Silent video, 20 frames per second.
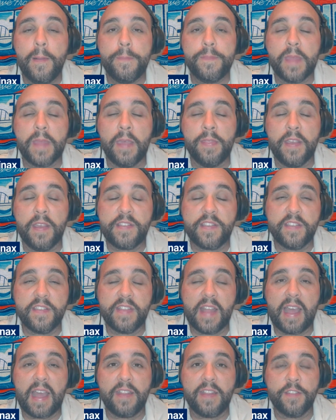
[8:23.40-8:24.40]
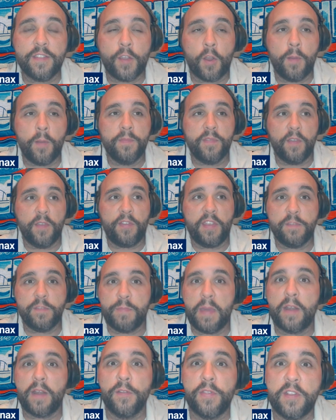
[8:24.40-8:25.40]
And this is not in terms of he's
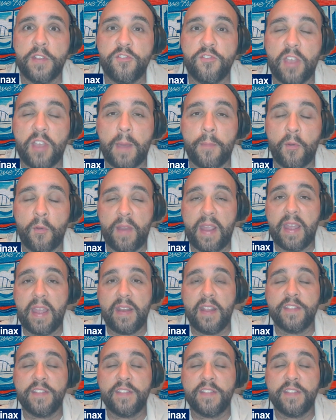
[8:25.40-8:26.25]
better than John Morant.